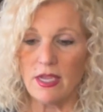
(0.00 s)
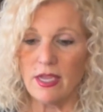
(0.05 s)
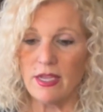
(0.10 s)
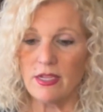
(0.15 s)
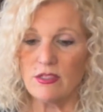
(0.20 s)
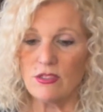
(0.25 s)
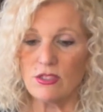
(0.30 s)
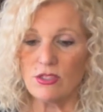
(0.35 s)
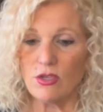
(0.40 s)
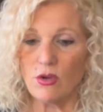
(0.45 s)

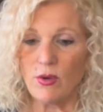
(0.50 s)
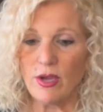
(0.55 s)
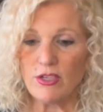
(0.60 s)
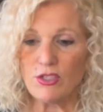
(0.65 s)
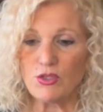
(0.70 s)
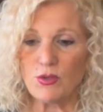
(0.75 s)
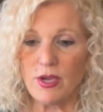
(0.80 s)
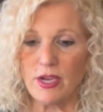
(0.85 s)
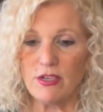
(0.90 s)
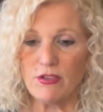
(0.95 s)
And so I
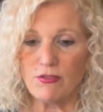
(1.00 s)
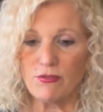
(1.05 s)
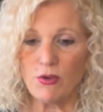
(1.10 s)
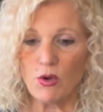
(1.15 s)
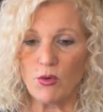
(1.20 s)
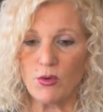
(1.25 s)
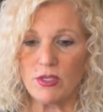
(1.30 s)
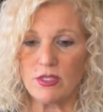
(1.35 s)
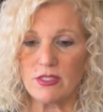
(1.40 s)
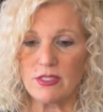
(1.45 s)
try to
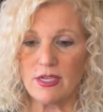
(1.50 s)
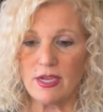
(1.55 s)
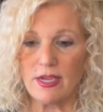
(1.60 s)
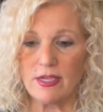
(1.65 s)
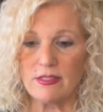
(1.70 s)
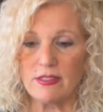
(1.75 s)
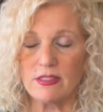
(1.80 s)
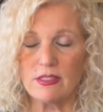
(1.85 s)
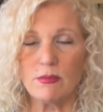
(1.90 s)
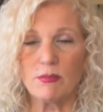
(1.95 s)
focus
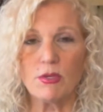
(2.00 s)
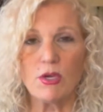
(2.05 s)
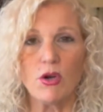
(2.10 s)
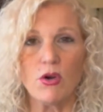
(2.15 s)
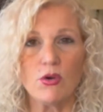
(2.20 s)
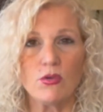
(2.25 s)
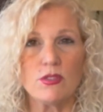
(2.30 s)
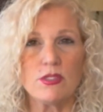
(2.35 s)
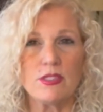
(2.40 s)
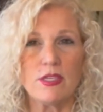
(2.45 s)
on zip
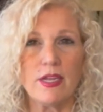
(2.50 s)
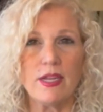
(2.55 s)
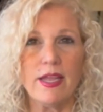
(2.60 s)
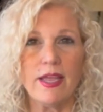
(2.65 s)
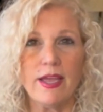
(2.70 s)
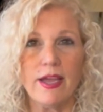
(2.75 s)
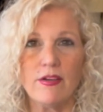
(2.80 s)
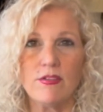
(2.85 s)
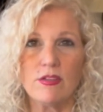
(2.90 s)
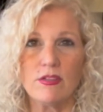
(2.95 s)
codes that
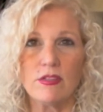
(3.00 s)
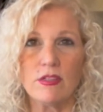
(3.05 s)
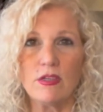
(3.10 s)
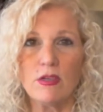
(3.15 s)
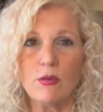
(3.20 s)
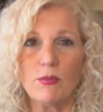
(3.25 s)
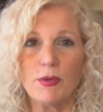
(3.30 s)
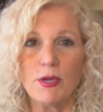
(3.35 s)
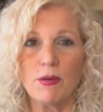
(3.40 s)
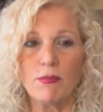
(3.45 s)
have a
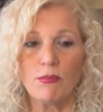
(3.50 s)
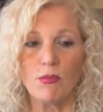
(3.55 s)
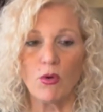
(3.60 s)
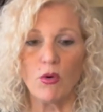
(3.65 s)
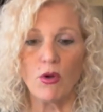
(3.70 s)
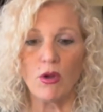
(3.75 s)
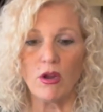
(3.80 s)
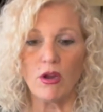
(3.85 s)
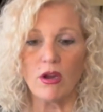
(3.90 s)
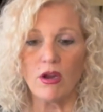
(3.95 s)
little bit
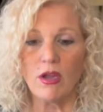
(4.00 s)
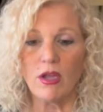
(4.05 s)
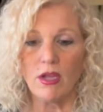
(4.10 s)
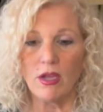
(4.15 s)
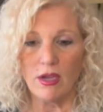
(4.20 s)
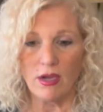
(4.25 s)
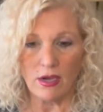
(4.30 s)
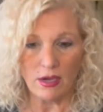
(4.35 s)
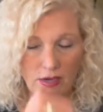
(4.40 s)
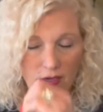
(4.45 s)
more
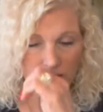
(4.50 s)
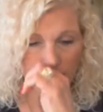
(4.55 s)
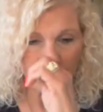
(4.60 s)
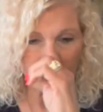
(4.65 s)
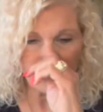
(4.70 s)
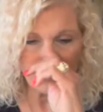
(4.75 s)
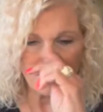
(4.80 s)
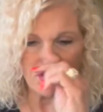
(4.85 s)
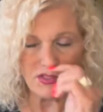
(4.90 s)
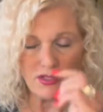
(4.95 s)

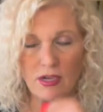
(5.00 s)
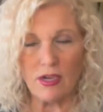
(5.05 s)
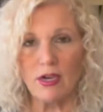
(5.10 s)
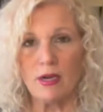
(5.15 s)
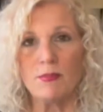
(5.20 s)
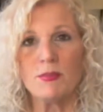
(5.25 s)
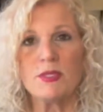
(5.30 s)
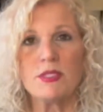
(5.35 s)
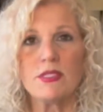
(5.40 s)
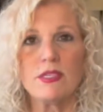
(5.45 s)
of the
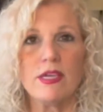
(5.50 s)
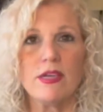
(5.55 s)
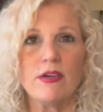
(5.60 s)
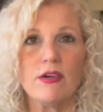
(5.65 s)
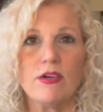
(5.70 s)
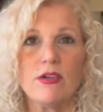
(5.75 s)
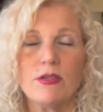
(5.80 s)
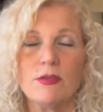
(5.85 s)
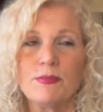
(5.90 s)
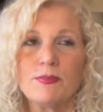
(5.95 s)

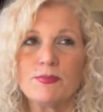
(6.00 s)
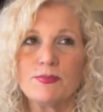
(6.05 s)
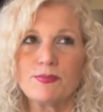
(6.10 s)
upscale